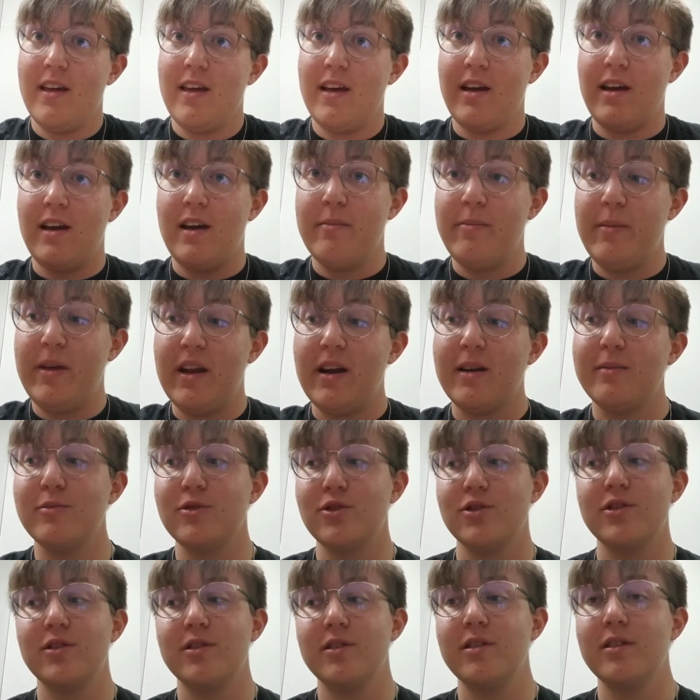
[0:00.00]
I mean, I'm
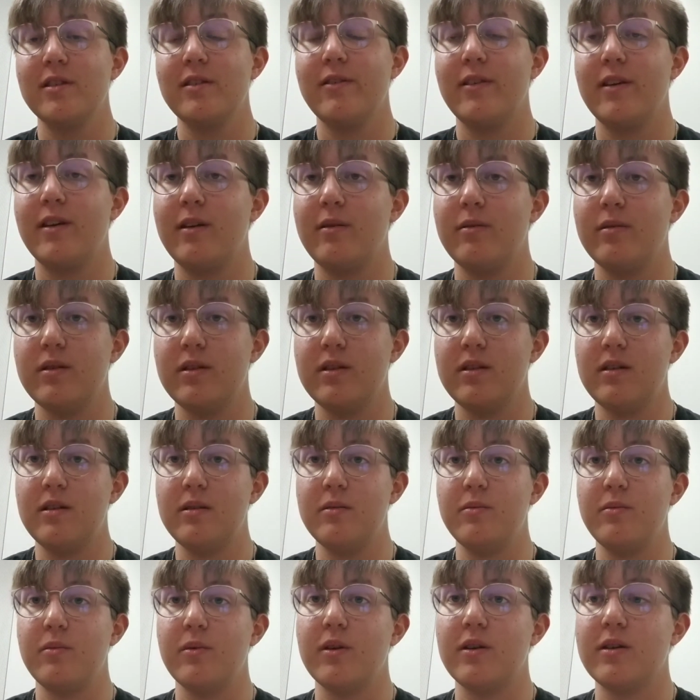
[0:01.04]
sure if I really
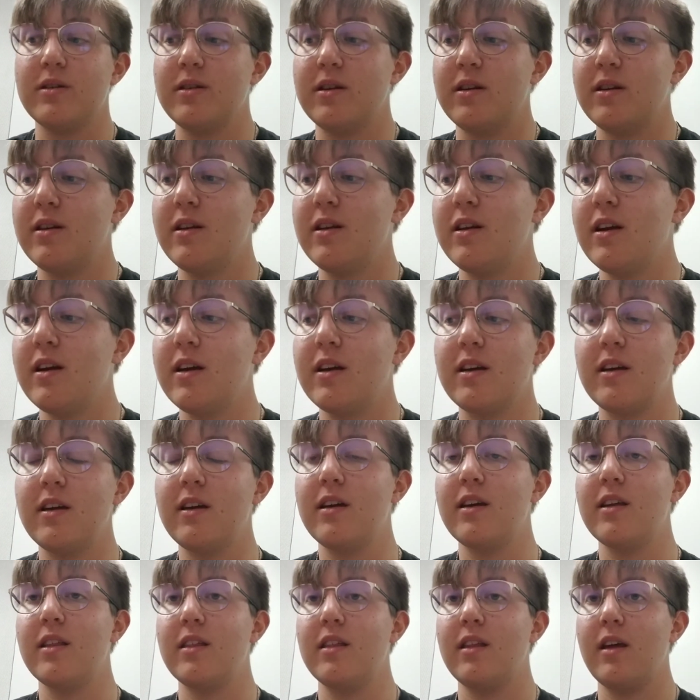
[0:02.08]
worked on it, I can
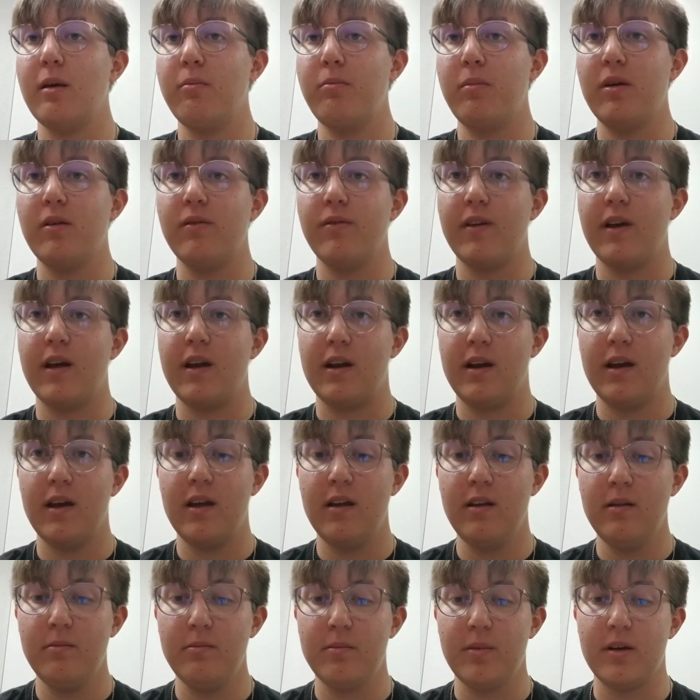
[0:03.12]
get that B flat
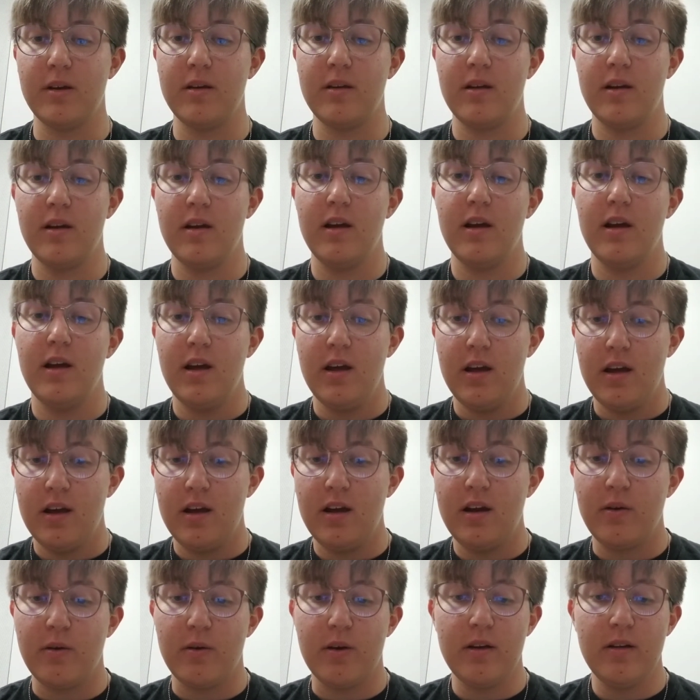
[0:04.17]
again. But
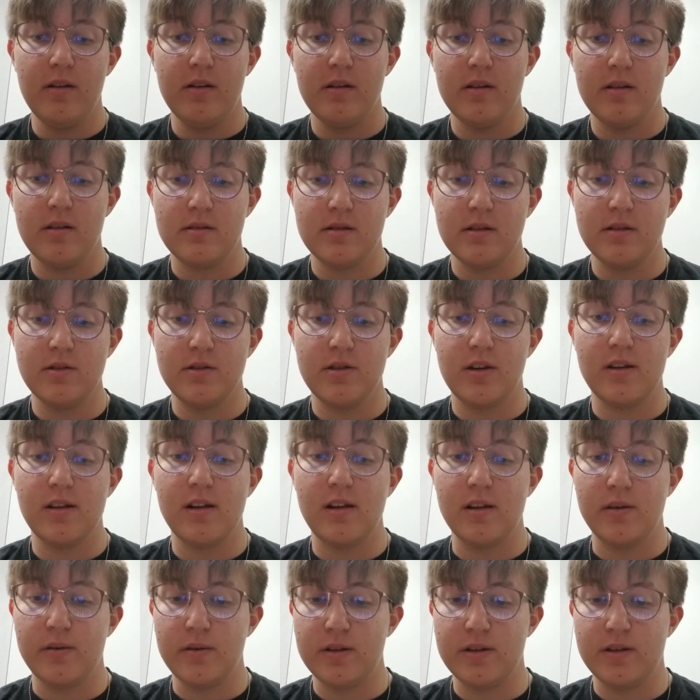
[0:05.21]
anyway, let's try the
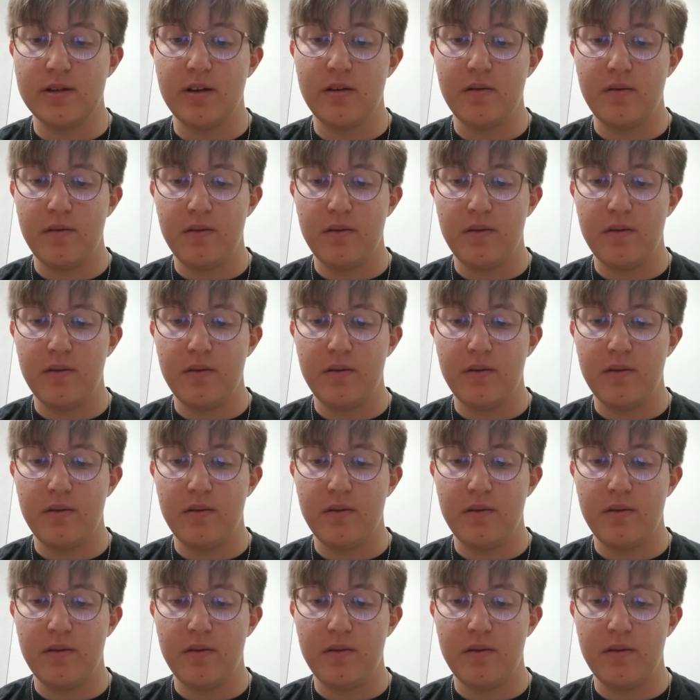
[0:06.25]
lower stuff.